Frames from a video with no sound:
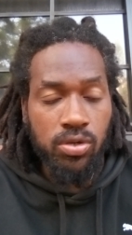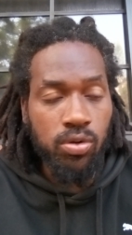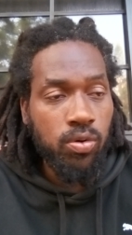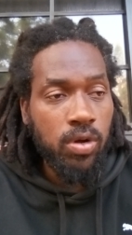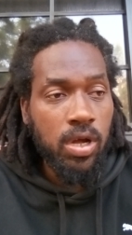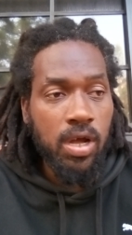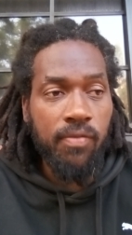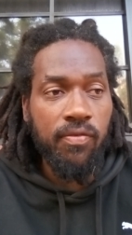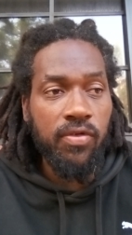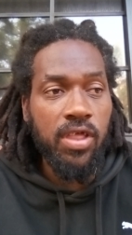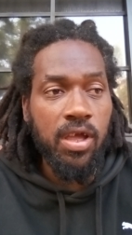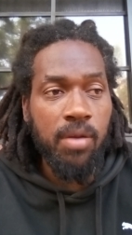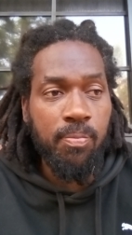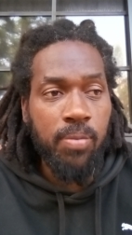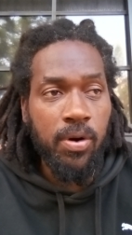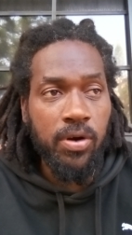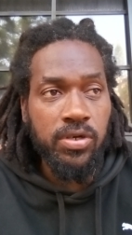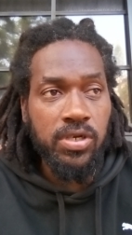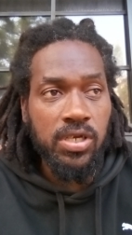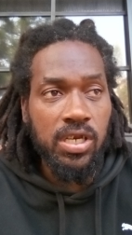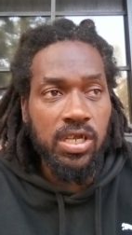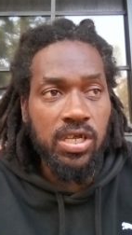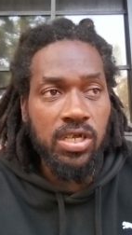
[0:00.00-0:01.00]
Whoever that
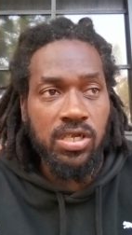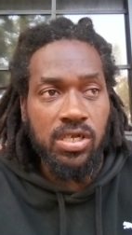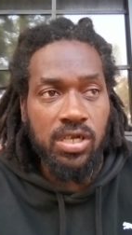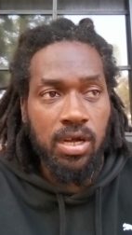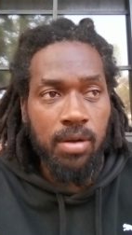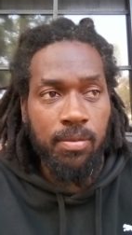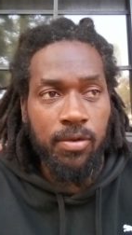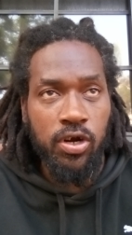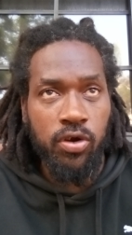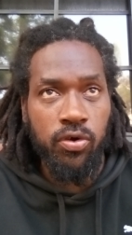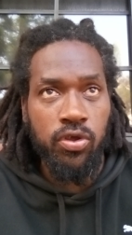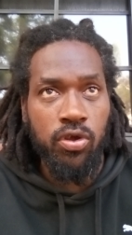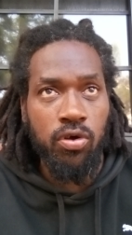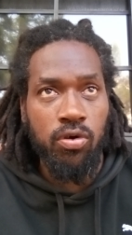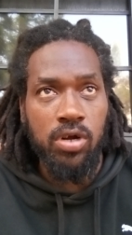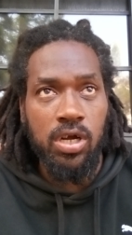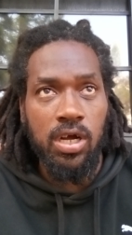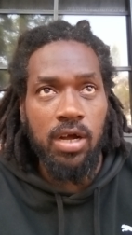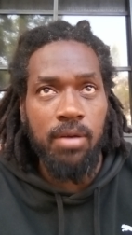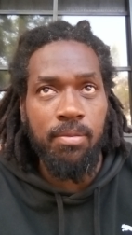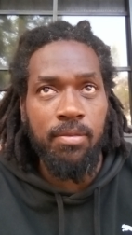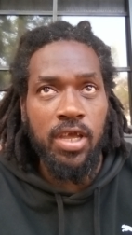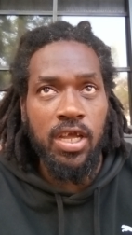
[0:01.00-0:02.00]
person is coming on your
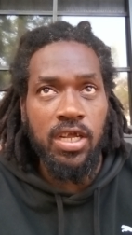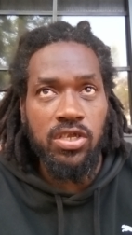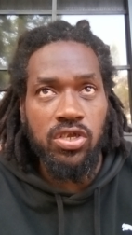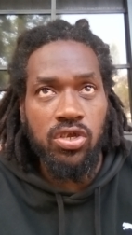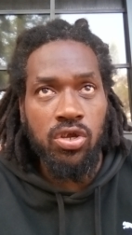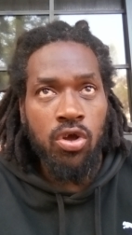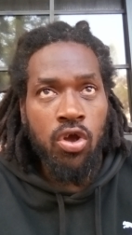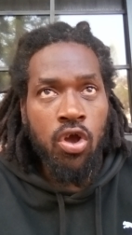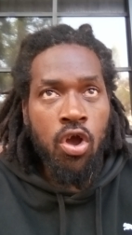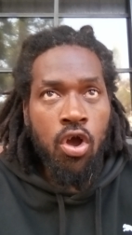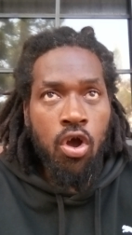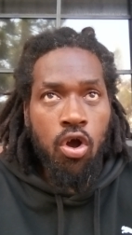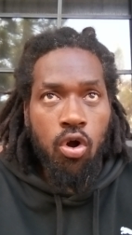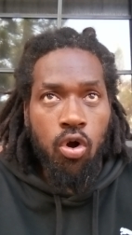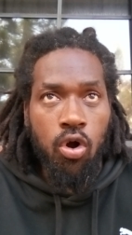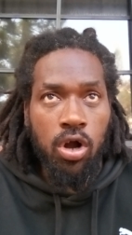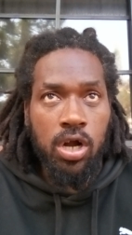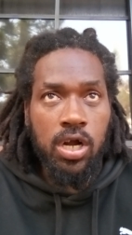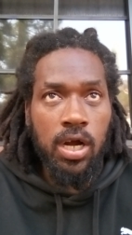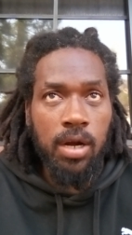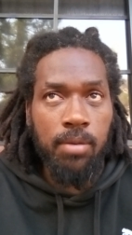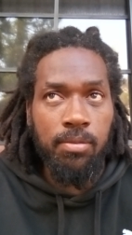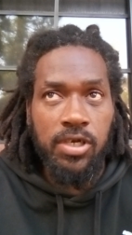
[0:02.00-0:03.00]
comments
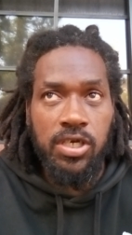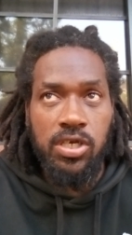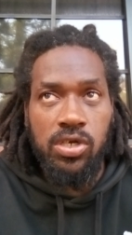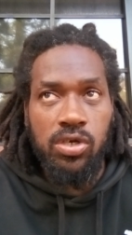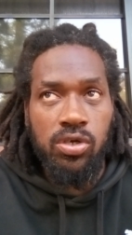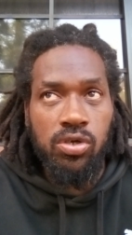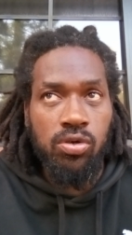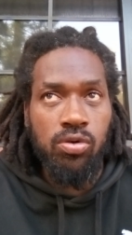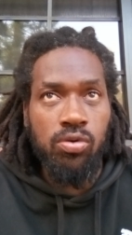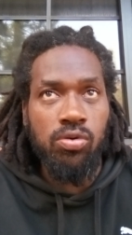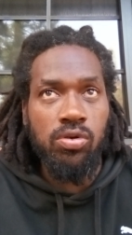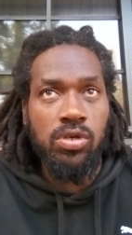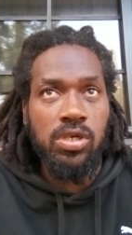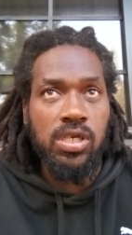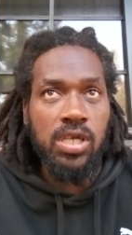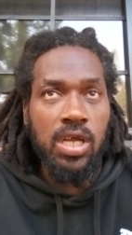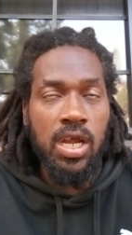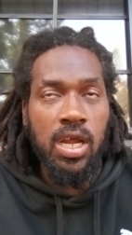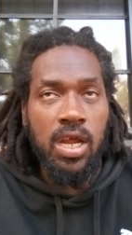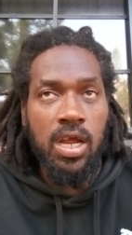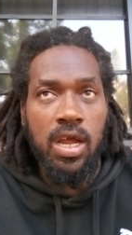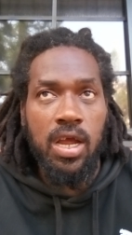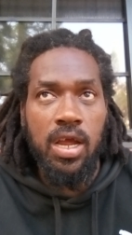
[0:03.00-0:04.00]
or coming to you
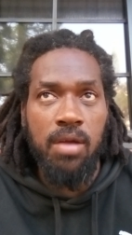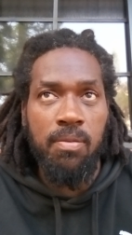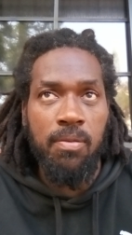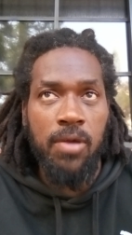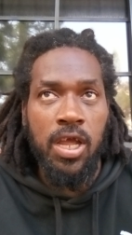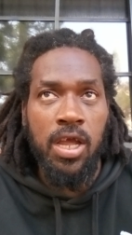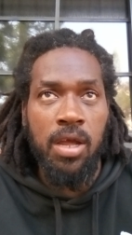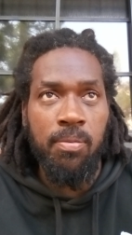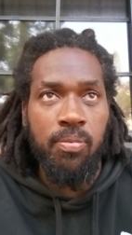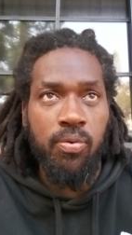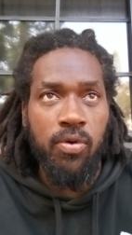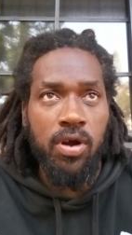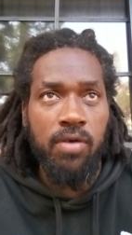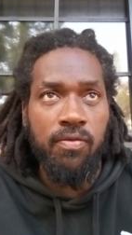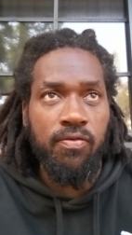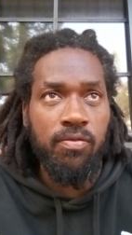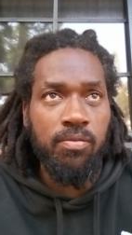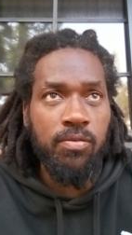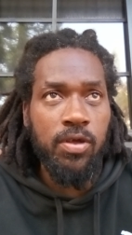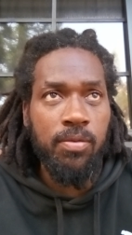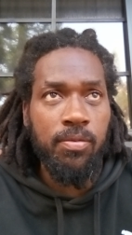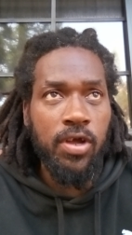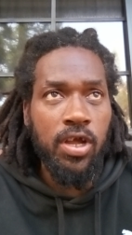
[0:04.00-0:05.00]
saying, hey, man, pray
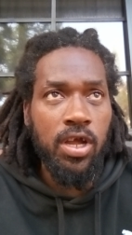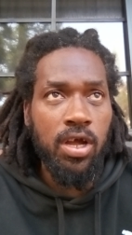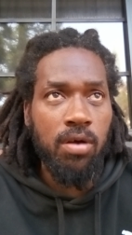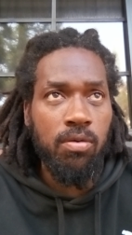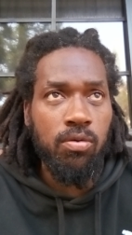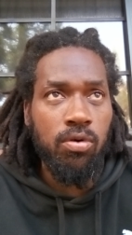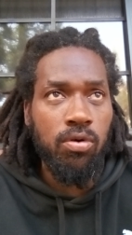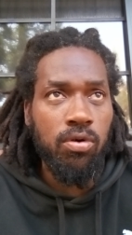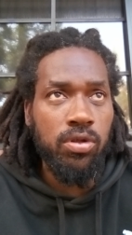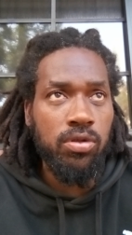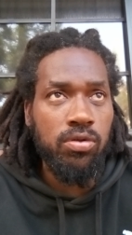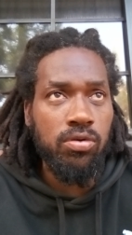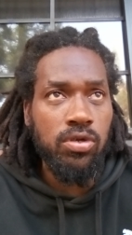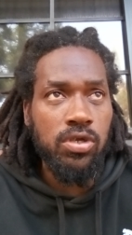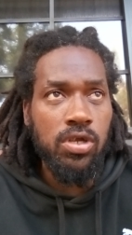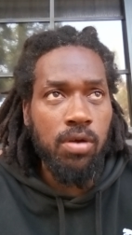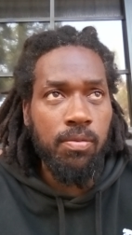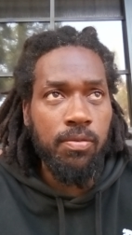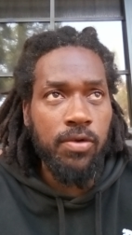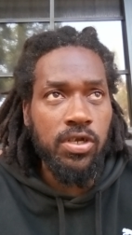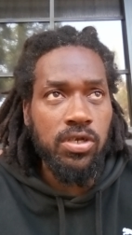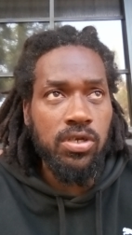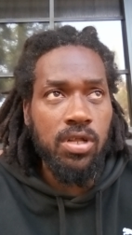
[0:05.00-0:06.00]
for me, man. I'm going through
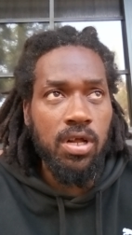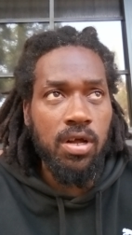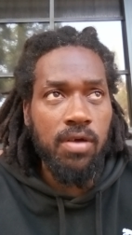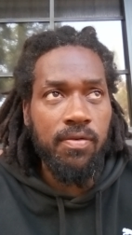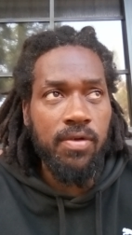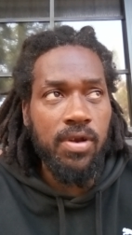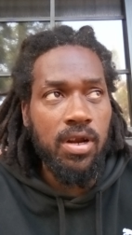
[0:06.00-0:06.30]
so much stuff.